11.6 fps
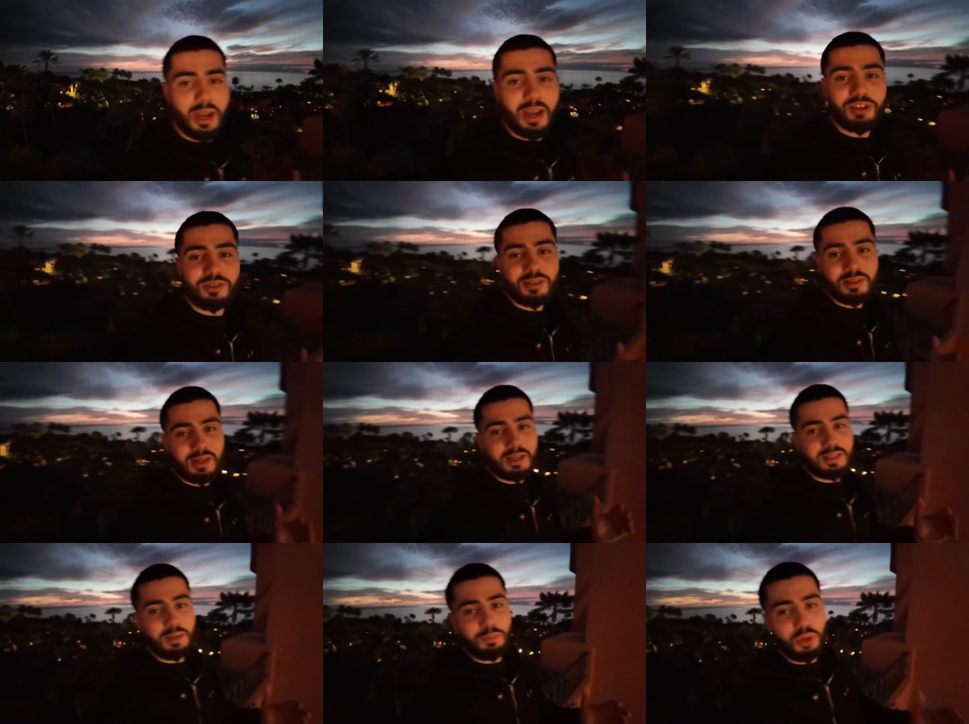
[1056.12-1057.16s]
locations and
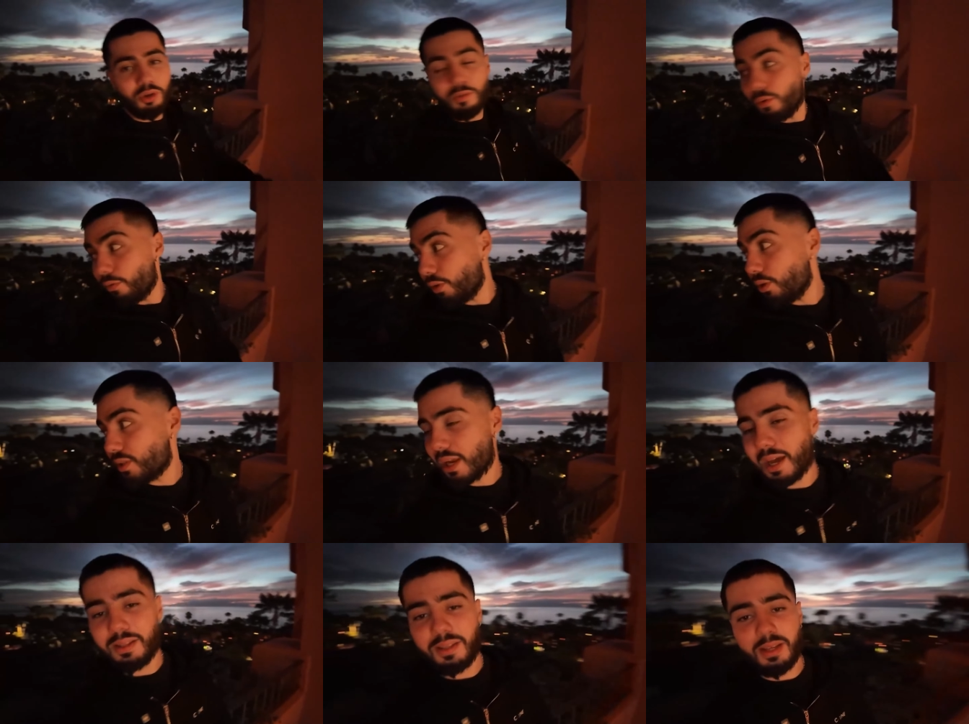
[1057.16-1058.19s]
I see beautiful views
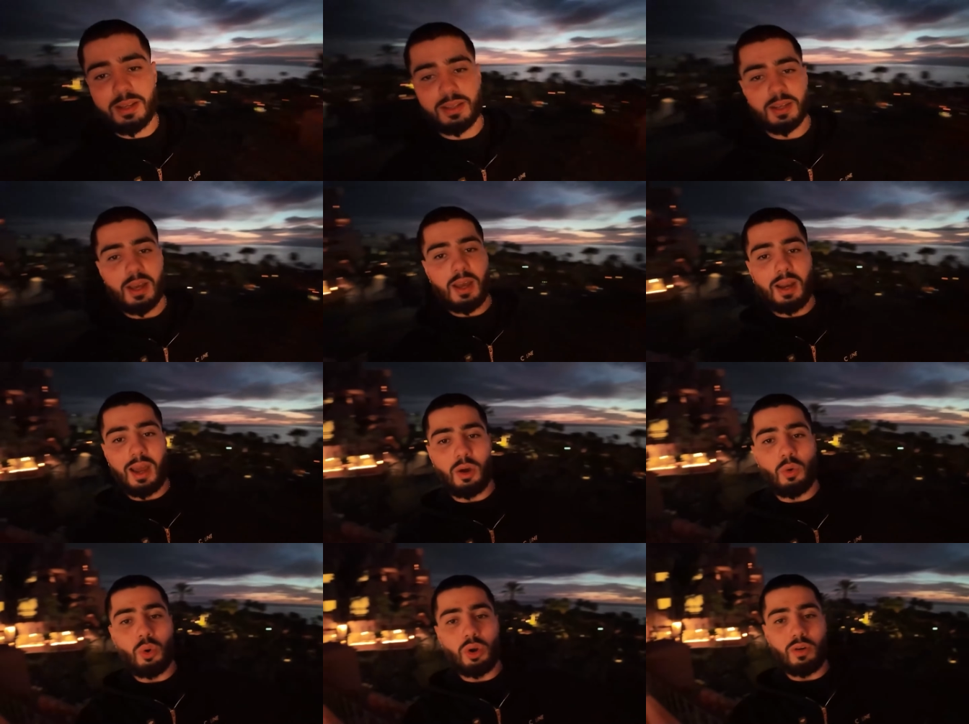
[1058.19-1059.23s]
like this,
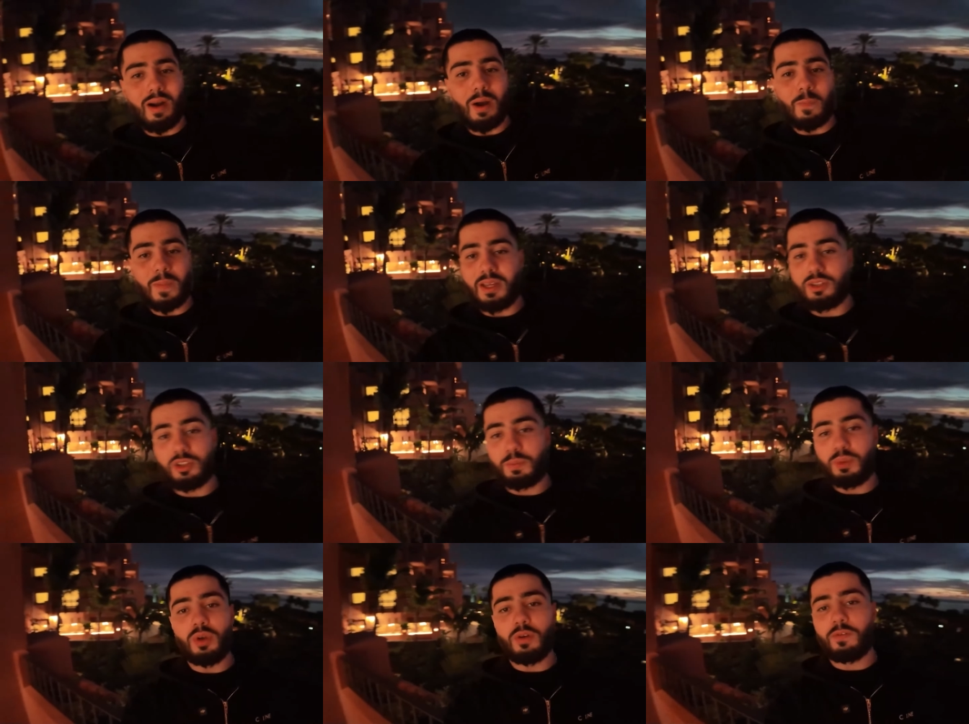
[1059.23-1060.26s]
like all around me, it's
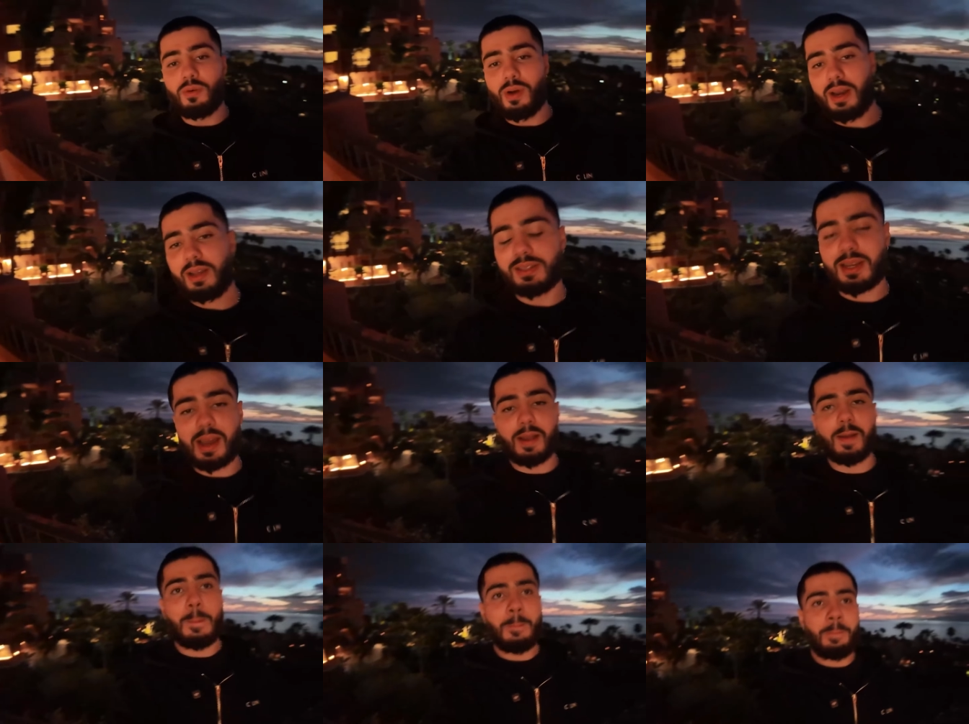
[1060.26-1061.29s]
just beautiful. And it's
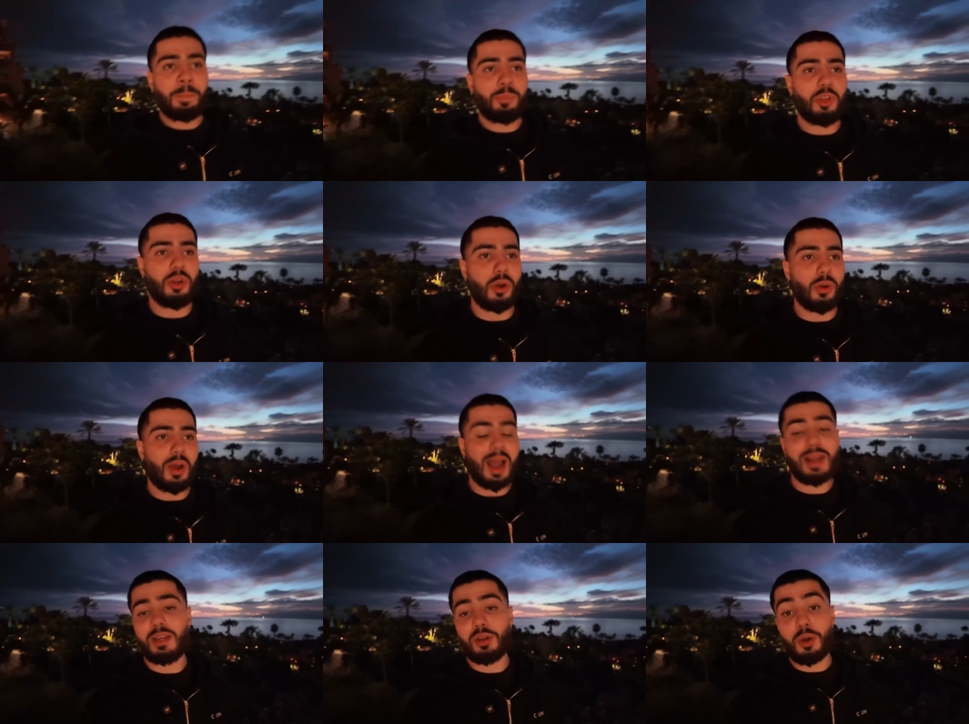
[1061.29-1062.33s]
like, you know,
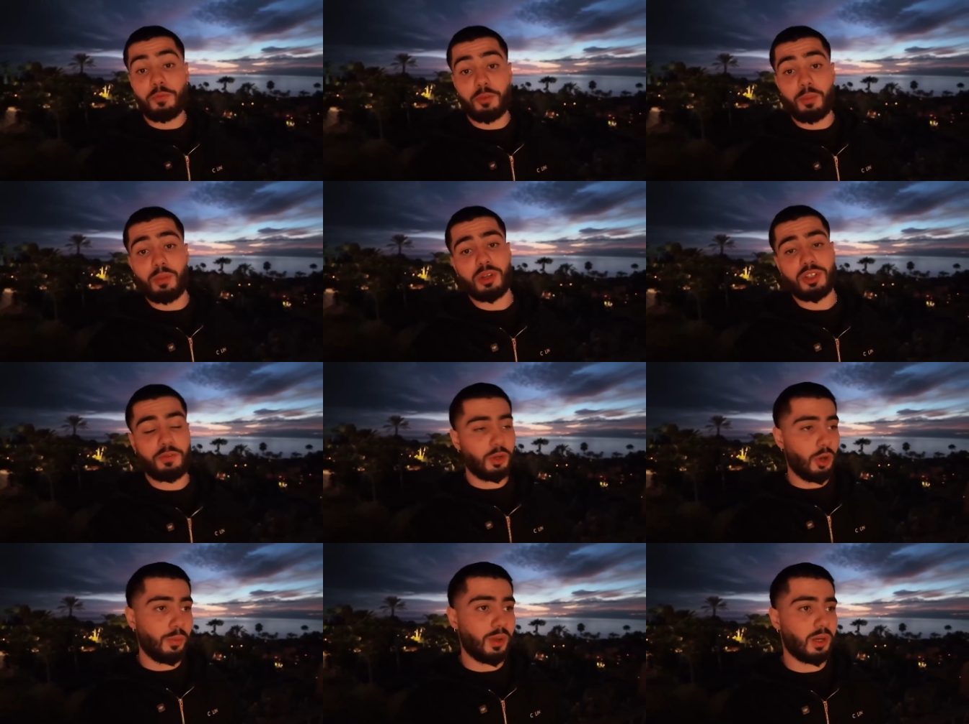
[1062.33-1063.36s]
I didn't come from much. If
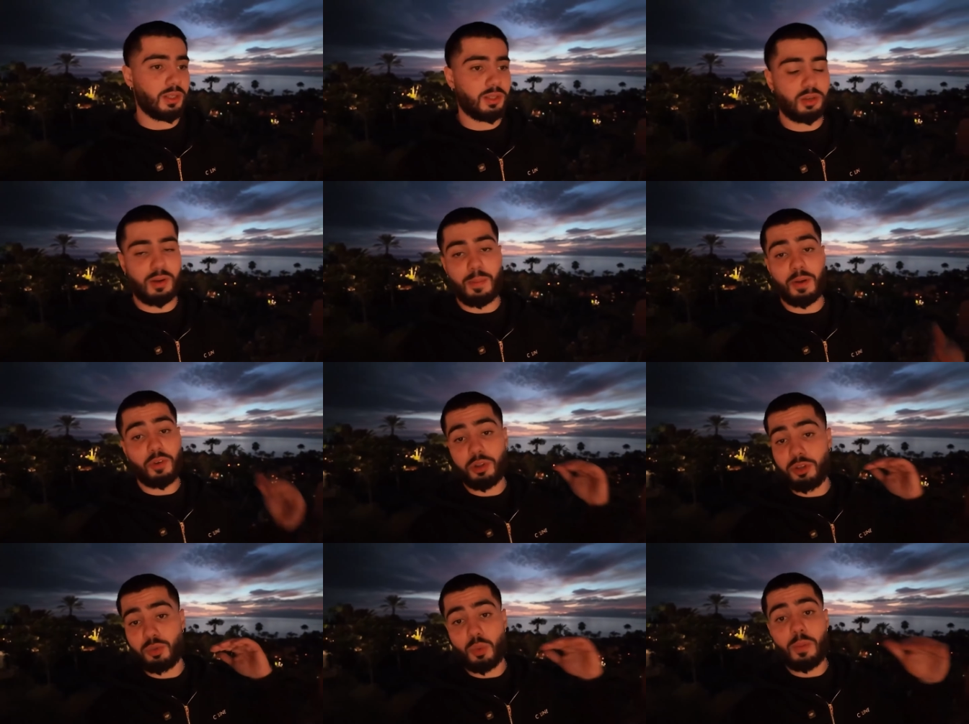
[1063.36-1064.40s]
you know me on Instagram, I've
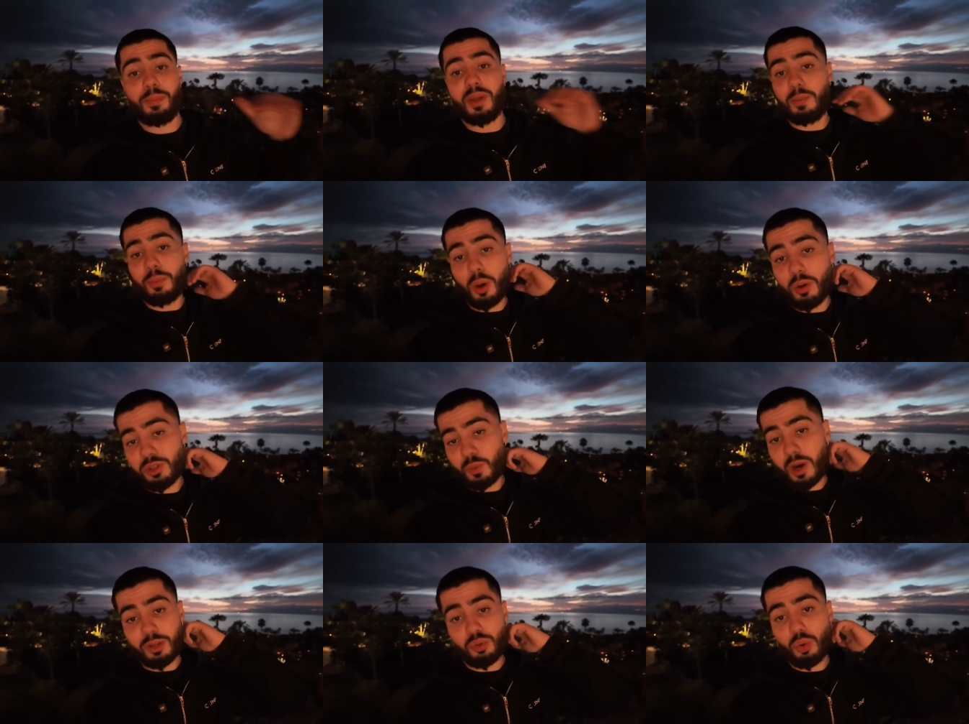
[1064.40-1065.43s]
got this one pin post
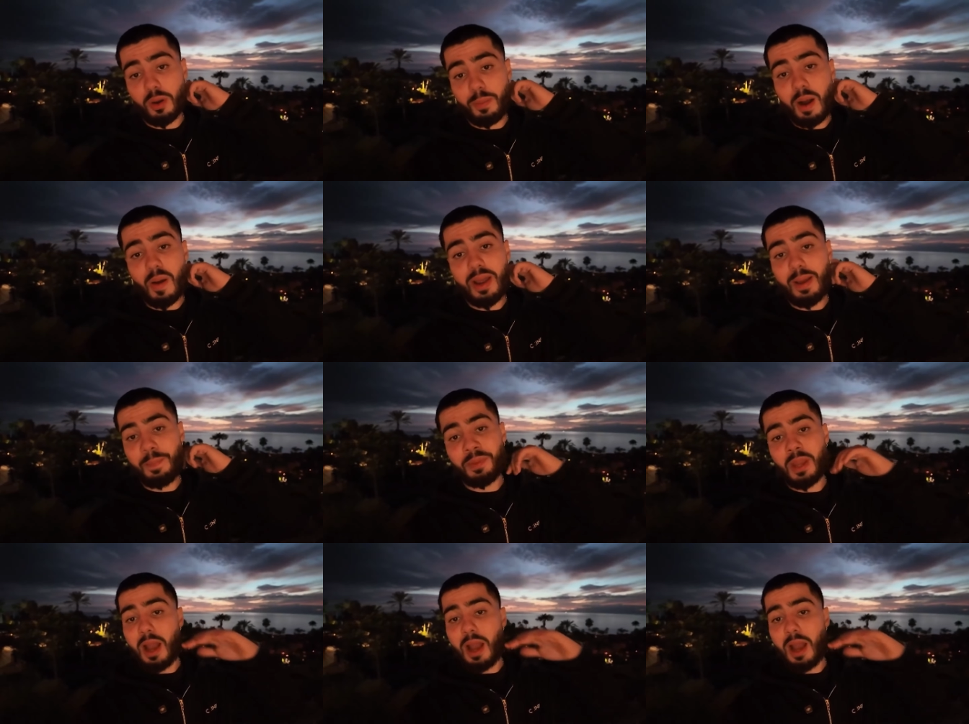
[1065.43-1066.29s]
where I talk about it.